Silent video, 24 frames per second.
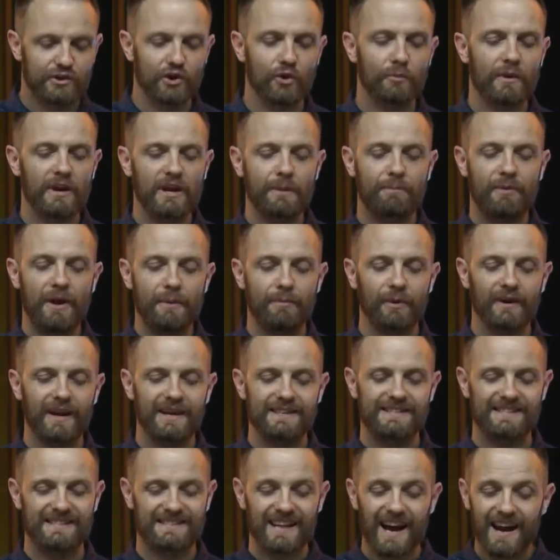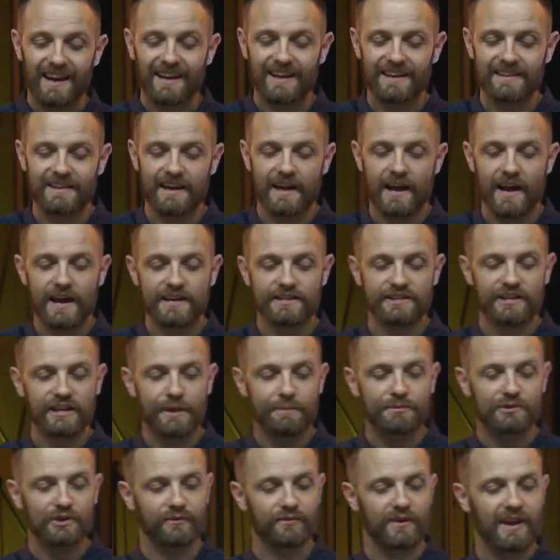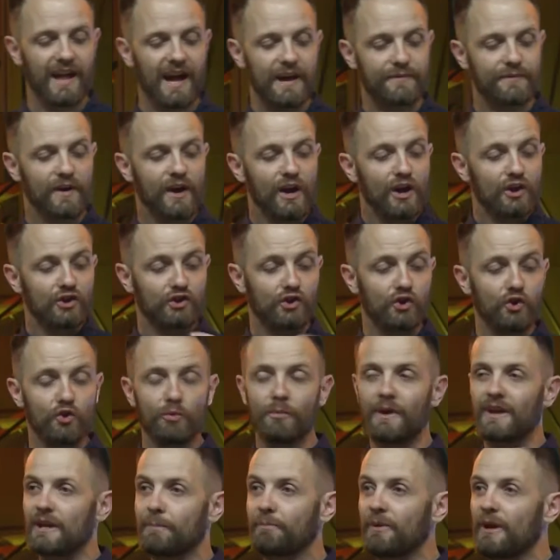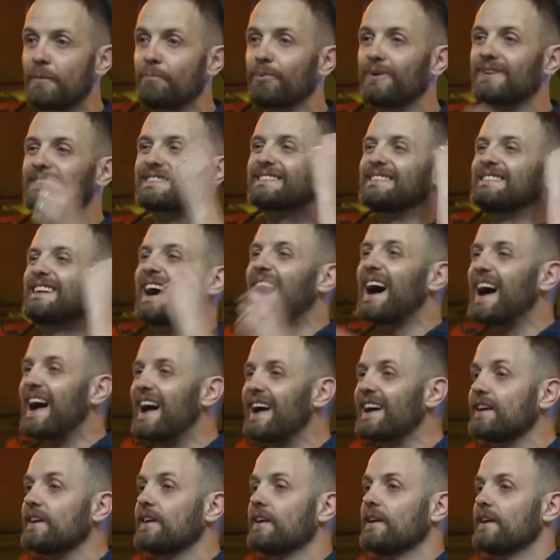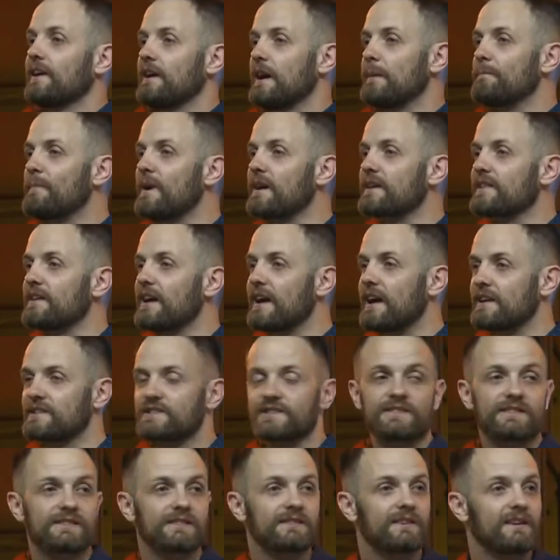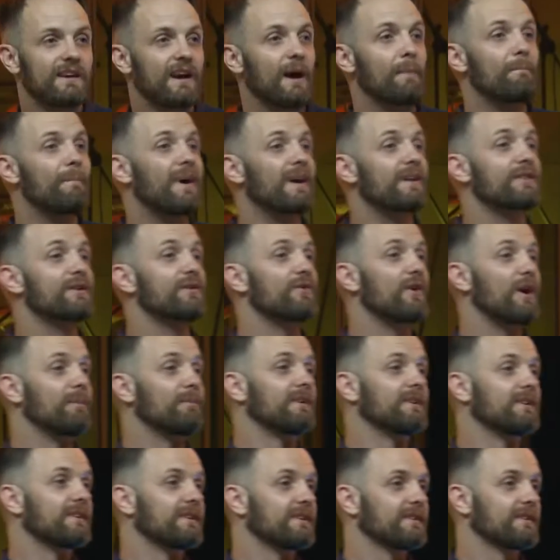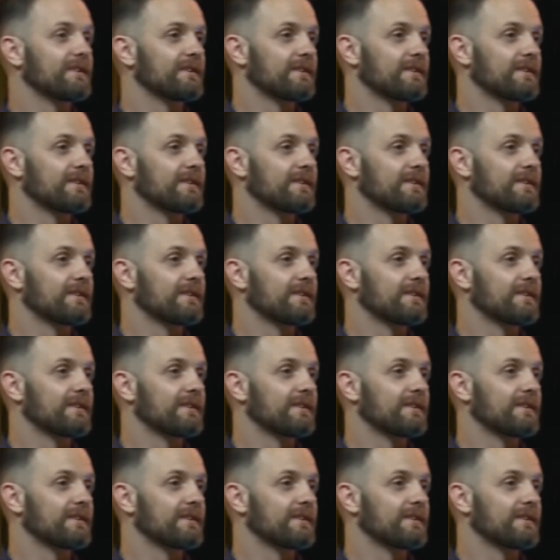Too many people get stuck in the ash heaps of life. Too many people die among the ashes, among the rubble.